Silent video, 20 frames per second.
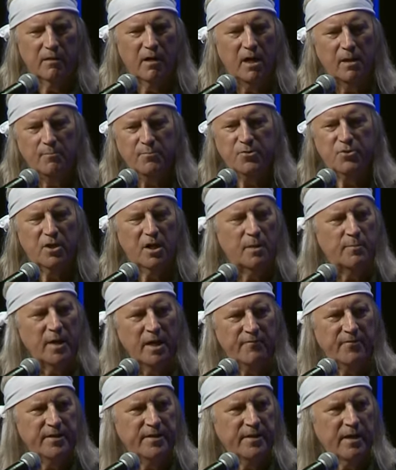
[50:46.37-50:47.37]
humdrum
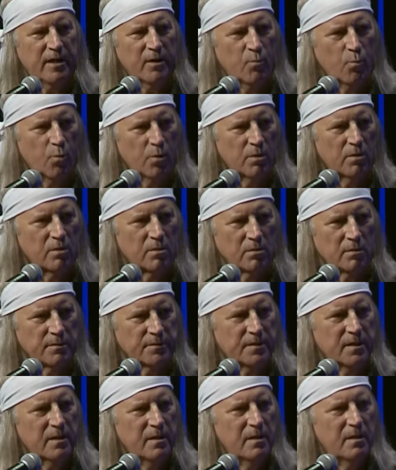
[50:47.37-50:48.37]
everyday
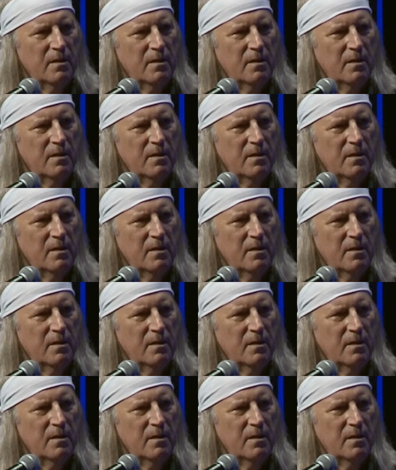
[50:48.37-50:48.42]
world.